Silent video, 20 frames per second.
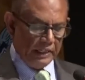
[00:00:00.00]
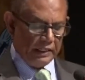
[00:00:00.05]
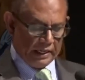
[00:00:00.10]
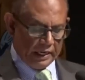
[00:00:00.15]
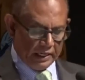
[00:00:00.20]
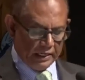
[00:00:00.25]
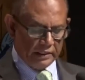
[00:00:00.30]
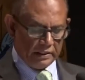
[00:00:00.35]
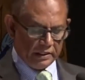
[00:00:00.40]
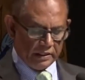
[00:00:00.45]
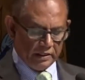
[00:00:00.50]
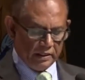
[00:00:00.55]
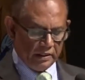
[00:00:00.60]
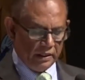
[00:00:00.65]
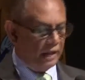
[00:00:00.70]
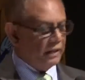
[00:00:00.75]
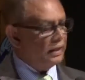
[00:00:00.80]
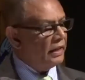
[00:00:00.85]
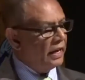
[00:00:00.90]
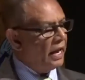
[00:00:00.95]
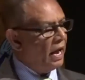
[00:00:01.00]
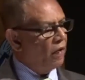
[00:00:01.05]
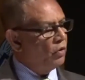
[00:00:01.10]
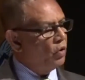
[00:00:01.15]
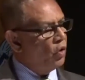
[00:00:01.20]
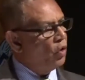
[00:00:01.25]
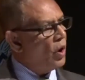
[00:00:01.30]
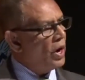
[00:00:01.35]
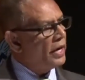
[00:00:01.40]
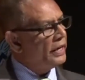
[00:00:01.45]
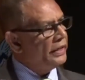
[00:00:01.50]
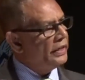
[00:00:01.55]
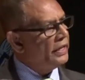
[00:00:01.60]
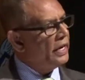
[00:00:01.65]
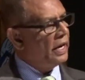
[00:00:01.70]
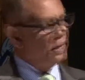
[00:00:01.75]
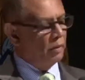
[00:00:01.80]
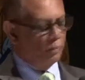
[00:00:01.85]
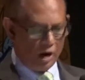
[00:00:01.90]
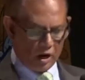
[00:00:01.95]
things that they have no
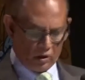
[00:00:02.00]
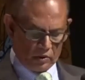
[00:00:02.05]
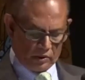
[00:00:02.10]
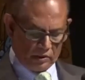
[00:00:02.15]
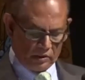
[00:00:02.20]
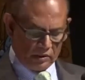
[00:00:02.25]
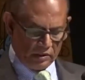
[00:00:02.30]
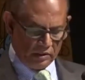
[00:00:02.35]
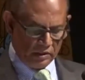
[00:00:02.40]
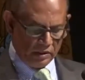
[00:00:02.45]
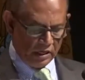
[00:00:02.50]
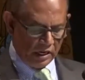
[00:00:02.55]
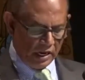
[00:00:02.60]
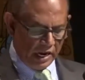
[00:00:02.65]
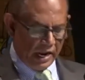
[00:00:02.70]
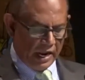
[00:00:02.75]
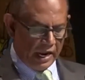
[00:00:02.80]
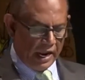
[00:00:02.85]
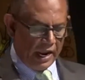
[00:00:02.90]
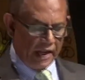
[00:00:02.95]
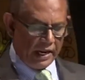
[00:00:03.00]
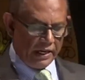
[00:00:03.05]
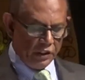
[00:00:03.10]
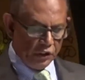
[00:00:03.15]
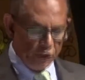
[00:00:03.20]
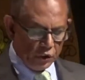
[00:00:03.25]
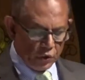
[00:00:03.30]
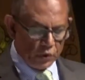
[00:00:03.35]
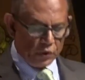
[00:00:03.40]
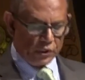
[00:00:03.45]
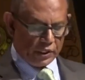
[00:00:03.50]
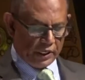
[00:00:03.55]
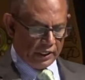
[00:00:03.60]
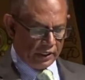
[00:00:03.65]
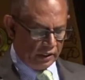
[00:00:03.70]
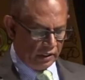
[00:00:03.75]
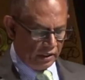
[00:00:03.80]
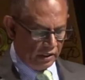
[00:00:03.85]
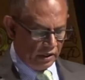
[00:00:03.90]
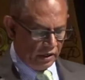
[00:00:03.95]
idea about and use
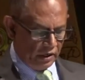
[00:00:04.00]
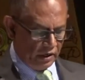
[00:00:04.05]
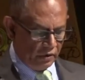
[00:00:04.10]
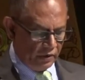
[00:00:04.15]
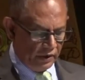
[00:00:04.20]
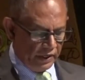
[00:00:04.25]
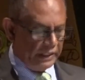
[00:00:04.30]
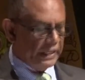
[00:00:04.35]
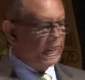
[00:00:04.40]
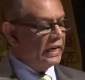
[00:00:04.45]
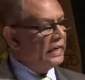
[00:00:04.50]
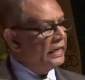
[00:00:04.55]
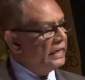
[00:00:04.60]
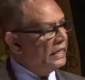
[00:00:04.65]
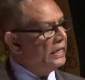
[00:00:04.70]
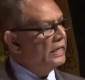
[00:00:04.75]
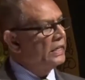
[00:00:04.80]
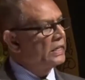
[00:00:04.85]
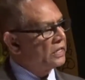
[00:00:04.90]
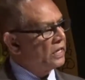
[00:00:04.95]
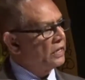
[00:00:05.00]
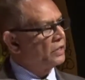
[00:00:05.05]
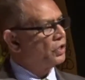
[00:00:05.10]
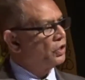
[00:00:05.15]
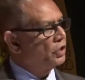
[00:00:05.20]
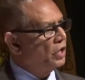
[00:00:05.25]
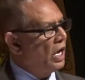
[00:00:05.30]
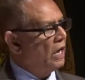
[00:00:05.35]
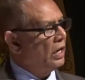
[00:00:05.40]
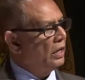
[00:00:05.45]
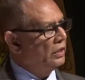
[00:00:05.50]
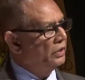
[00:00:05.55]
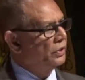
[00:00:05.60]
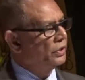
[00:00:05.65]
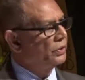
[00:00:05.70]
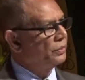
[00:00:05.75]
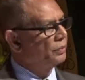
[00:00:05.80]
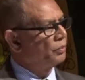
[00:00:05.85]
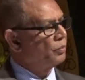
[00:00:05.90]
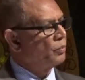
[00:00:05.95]
it where they need such
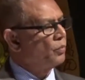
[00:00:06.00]
knowledge.